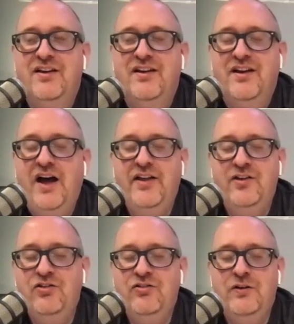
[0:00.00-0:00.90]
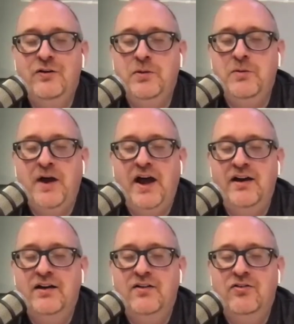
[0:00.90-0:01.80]
think it's just good to be
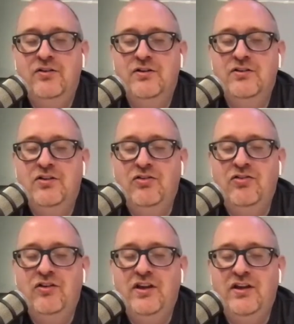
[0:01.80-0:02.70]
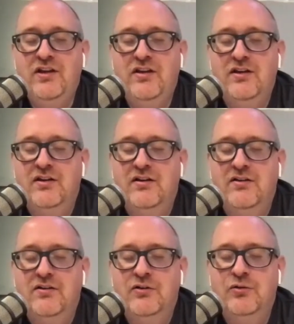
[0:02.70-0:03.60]
back. It's good to see great